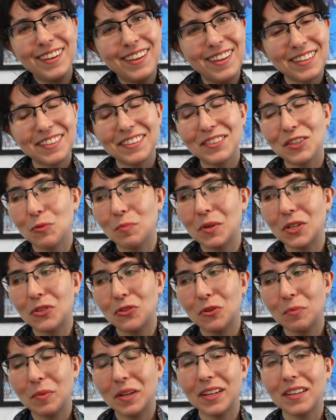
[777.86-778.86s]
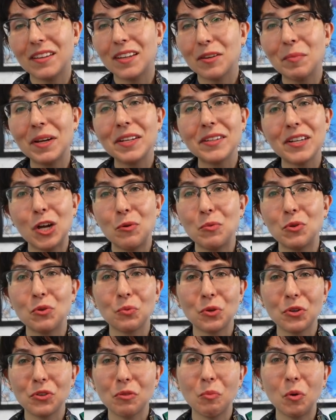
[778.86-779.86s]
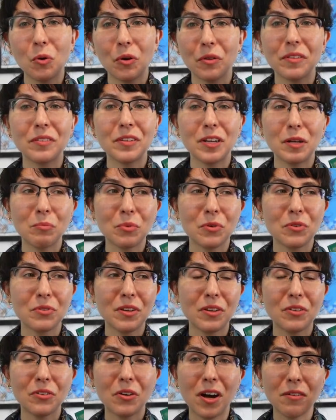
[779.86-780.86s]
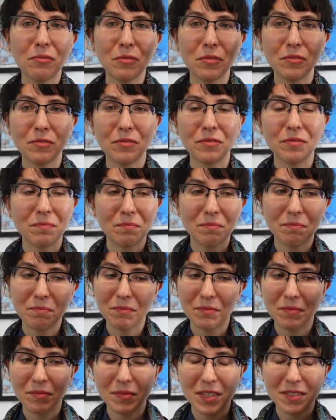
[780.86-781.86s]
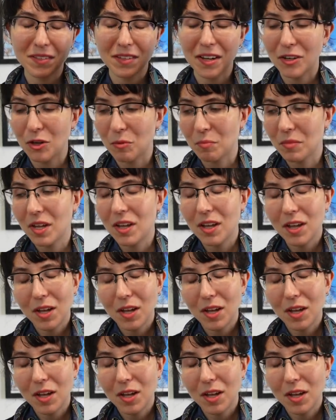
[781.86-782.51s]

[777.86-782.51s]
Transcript: That's a little bit too many. Like my time is worth more than 10% off of this item.